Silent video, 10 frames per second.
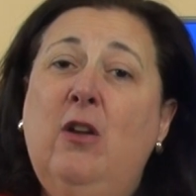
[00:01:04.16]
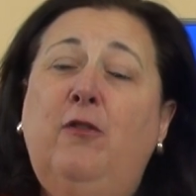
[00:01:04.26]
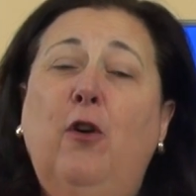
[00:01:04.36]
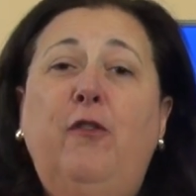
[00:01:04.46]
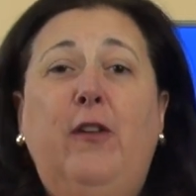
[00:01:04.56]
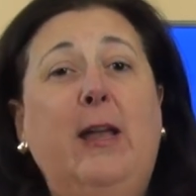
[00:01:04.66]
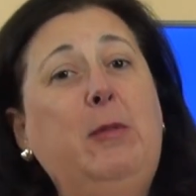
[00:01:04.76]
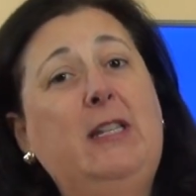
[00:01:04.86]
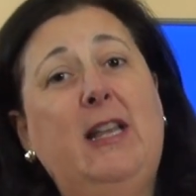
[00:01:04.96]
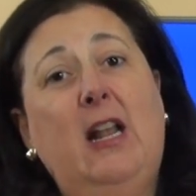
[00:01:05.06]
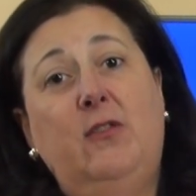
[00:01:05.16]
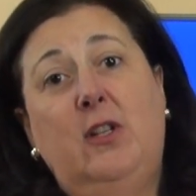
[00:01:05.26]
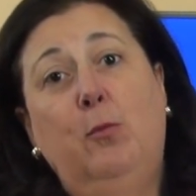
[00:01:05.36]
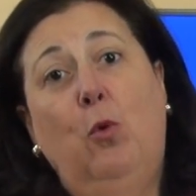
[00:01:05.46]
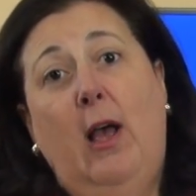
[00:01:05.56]
For families that have
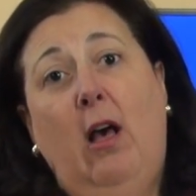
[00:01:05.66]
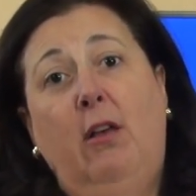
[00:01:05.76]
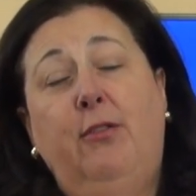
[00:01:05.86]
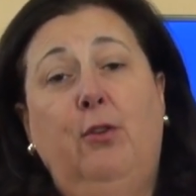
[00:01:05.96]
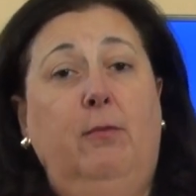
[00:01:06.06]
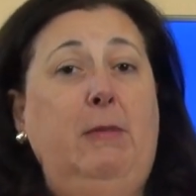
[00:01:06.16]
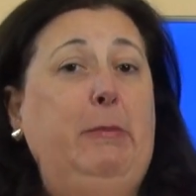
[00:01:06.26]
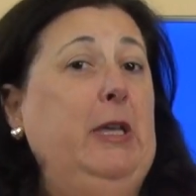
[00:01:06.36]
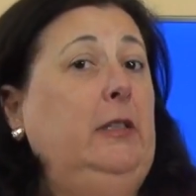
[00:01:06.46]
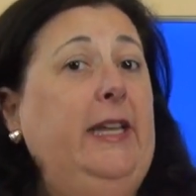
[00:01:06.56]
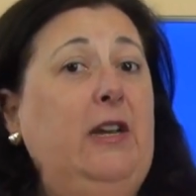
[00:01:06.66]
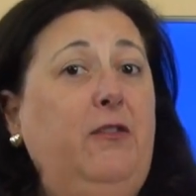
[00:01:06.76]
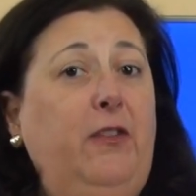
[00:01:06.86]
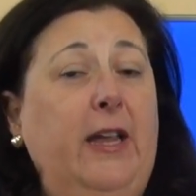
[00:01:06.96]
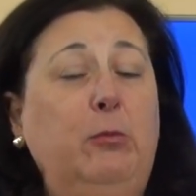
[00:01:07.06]
some wealth or maybe
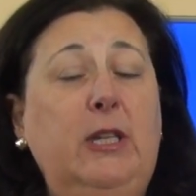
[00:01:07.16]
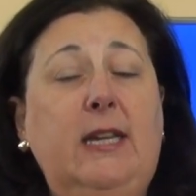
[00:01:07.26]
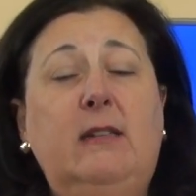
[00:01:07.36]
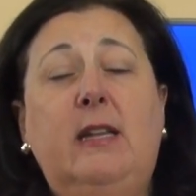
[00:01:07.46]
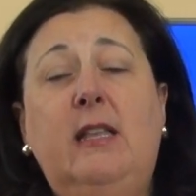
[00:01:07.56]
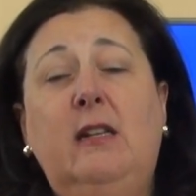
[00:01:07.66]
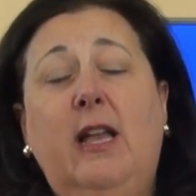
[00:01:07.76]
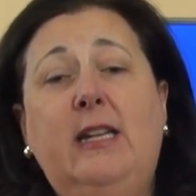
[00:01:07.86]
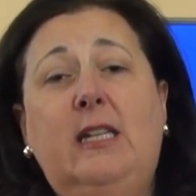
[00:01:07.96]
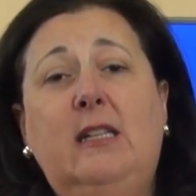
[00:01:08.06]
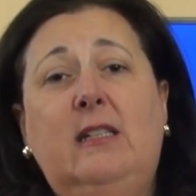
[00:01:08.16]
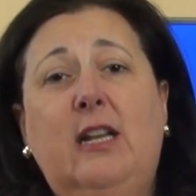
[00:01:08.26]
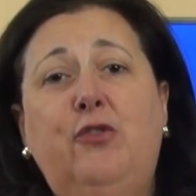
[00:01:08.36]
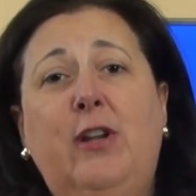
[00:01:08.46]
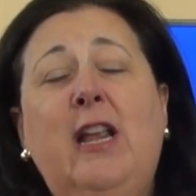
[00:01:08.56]
elite families in the 19th
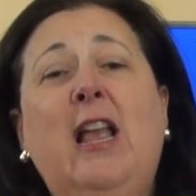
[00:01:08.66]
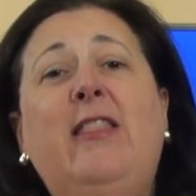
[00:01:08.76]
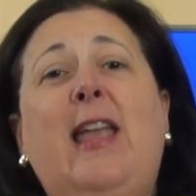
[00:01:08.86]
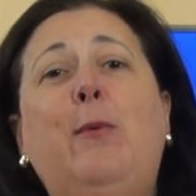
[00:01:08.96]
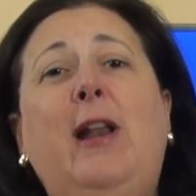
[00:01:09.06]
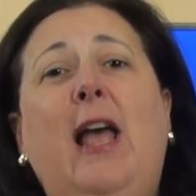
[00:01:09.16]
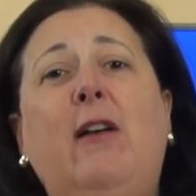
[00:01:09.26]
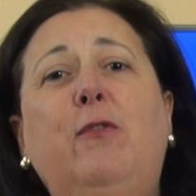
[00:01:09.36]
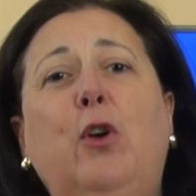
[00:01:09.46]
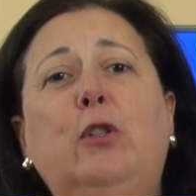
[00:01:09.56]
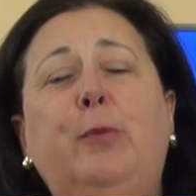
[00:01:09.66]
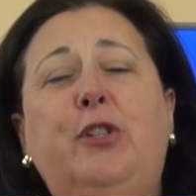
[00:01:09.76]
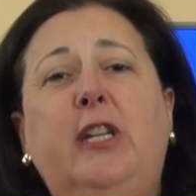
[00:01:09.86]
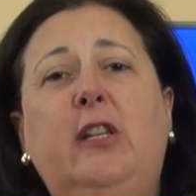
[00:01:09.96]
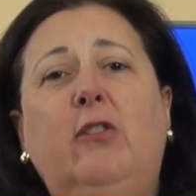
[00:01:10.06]
century, they would have those
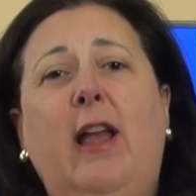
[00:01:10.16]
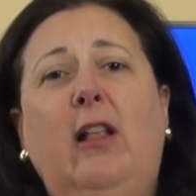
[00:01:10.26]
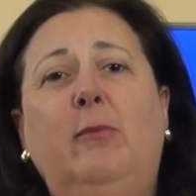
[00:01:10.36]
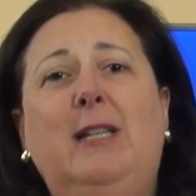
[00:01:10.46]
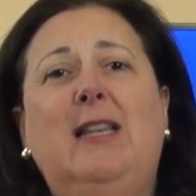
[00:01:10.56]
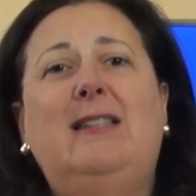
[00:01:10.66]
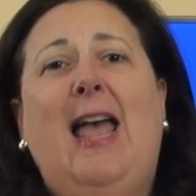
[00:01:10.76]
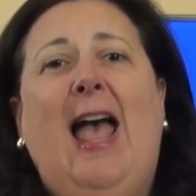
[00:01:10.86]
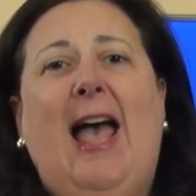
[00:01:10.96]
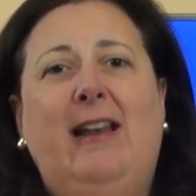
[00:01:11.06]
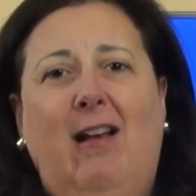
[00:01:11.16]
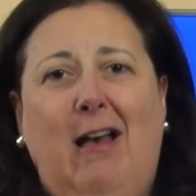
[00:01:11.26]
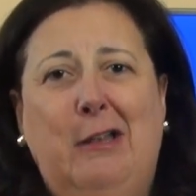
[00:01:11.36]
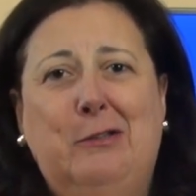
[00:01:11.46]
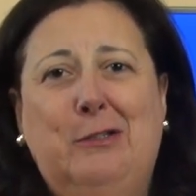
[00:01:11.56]
particular elements as
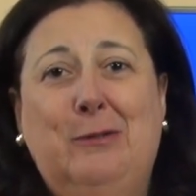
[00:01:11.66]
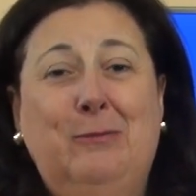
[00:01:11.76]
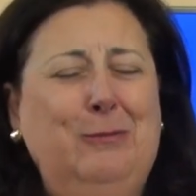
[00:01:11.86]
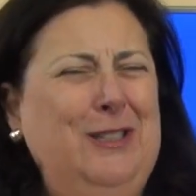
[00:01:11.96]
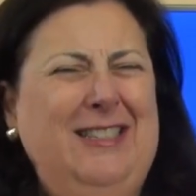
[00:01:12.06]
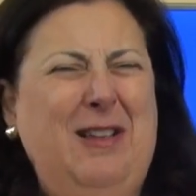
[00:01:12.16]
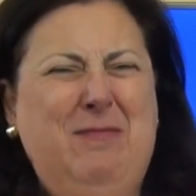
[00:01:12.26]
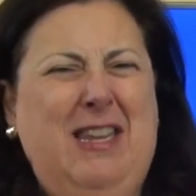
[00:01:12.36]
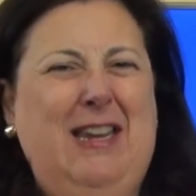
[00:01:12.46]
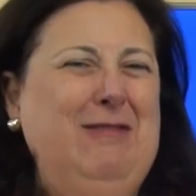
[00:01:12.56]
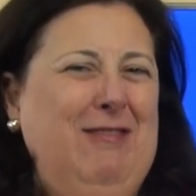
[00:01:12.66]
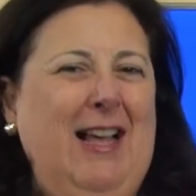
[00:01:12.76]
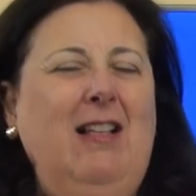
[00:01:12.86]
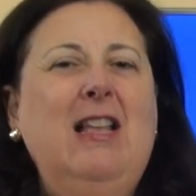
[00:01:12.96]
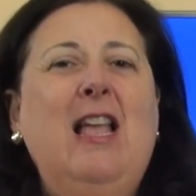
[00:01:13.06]
add-ons. What does that mean?
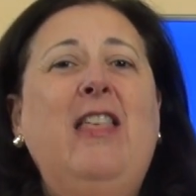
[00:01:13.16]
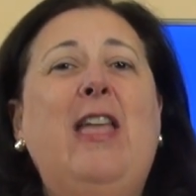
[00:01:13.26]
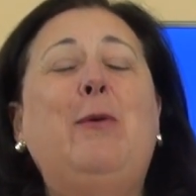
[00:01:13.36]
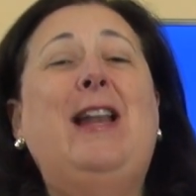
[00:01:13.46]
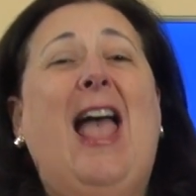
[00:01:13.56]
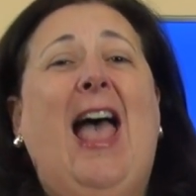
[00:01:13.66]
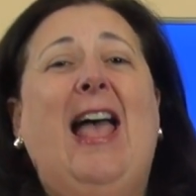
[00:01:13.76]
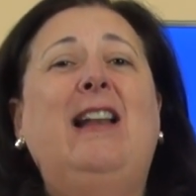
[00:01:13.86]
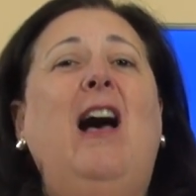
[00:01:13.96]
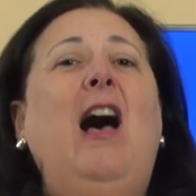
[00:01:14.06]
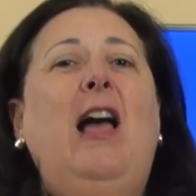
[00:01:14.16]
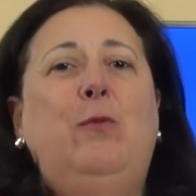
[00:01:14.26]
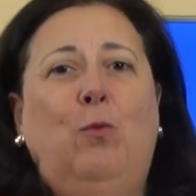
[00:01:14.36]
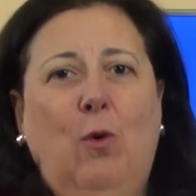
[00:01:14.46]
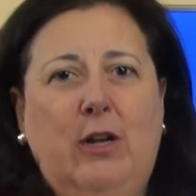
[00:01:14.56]
Well, they would add
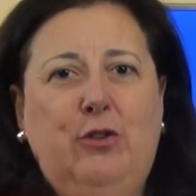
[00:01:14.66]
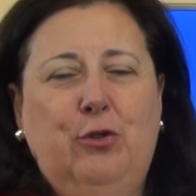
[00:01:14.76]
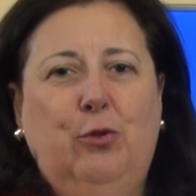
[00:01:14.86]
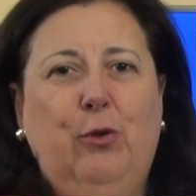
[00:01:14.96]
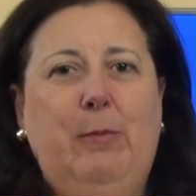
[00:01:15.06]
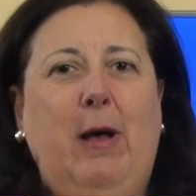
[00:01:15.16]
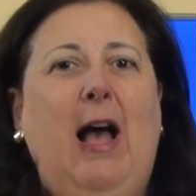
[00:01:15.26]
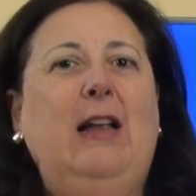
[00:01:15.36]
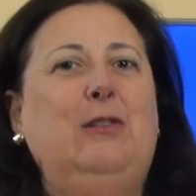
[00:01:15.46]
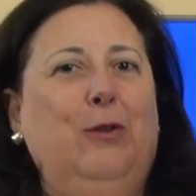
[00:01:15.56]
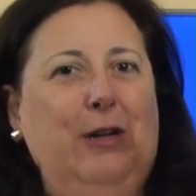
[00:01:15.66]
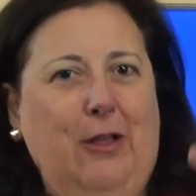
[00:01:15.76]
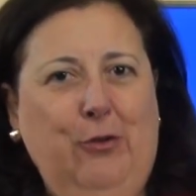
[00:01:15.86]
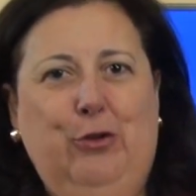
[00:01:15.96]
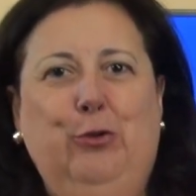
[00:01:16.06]
on one jewelry box or
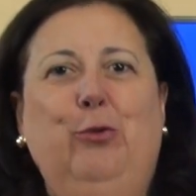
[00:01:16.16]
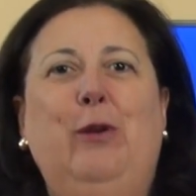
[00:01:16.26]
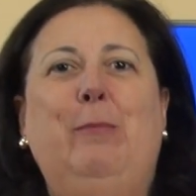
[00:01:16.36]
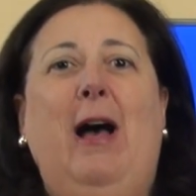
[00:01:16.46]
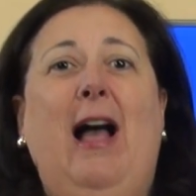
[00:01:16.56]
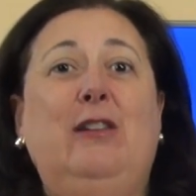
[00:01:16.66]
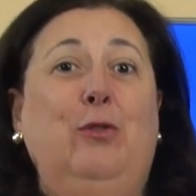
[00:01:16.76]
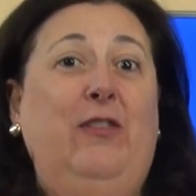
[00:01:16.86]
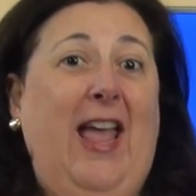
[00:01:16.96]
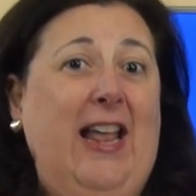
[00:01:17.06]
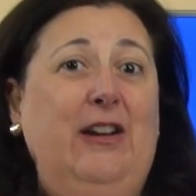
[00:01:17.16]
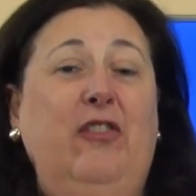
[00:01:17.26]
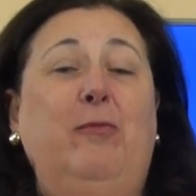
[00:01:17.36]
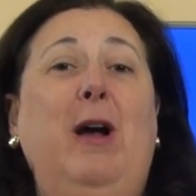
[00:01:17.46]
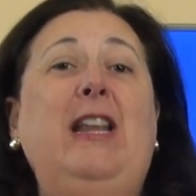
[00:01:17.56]
another jewelry box, or if they had
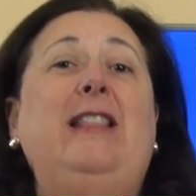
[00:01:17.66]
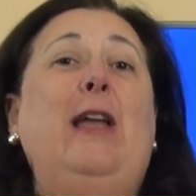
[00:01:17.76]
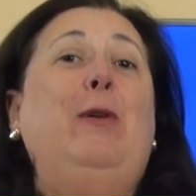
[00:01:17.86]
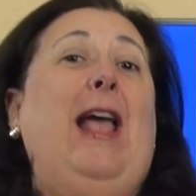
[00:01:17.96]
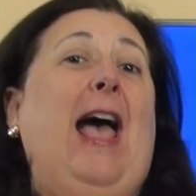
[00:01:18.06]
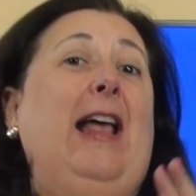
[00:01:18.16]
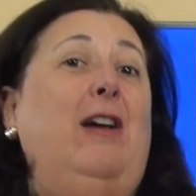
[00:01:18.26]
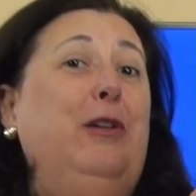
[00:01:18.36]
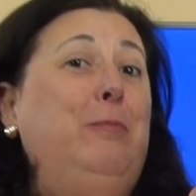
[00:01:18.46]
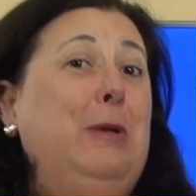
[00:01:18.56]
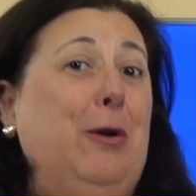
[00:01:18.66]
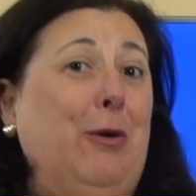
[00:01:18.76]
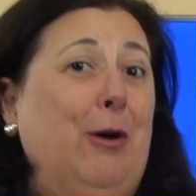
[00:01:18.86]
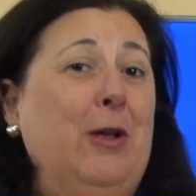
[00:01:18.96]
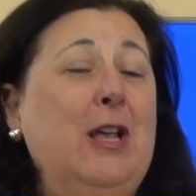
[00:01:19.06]
enough money, they would add on a
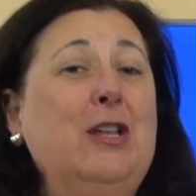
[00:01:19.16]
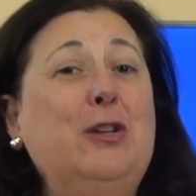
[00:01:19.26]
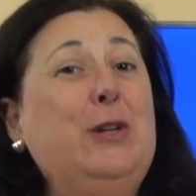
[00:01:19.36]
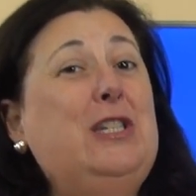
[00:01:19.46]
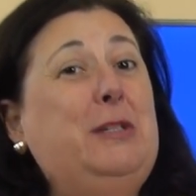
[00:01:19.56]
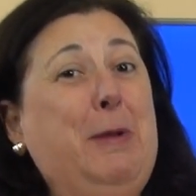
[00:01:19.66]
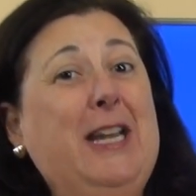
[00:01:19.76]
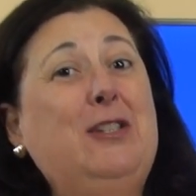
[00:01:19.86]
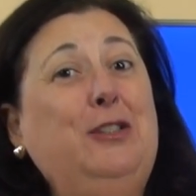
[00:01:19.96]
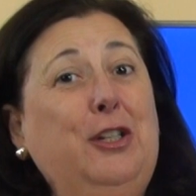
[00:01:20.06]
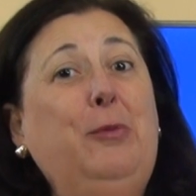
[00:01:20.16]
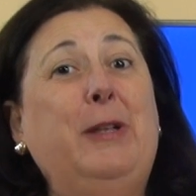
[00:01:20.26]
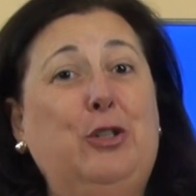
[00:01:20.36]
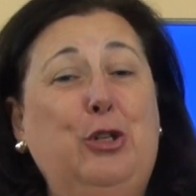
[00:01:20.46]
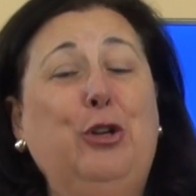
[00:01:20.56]
mirror. So it speaks a little
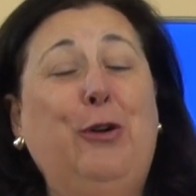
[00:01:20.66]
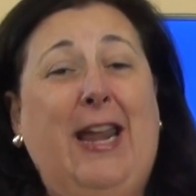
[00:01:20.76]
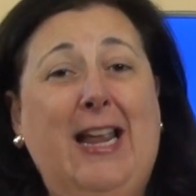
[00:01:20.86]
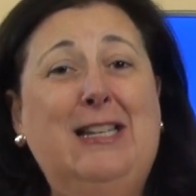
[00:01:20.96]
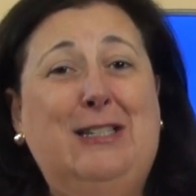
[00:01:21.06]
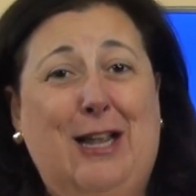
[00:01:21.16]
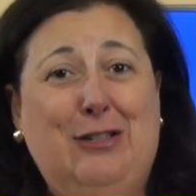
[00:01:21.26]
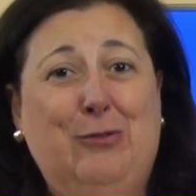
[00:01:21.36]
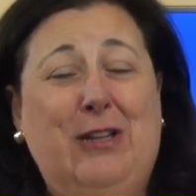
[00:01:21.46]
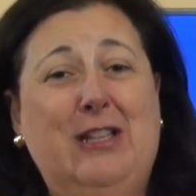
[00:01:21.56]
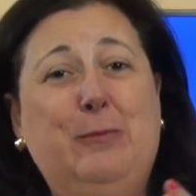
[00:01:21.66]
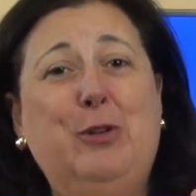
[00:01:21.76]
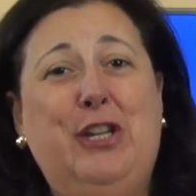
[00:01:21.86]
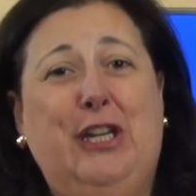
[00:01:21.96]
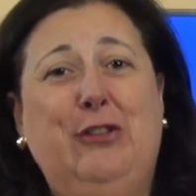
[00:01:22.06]
bit to your ancestry. This
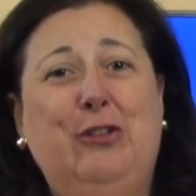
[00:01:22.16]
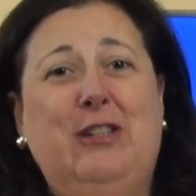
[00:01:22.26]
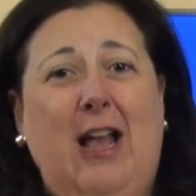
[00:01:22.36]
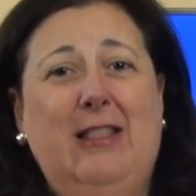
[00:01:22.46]
particular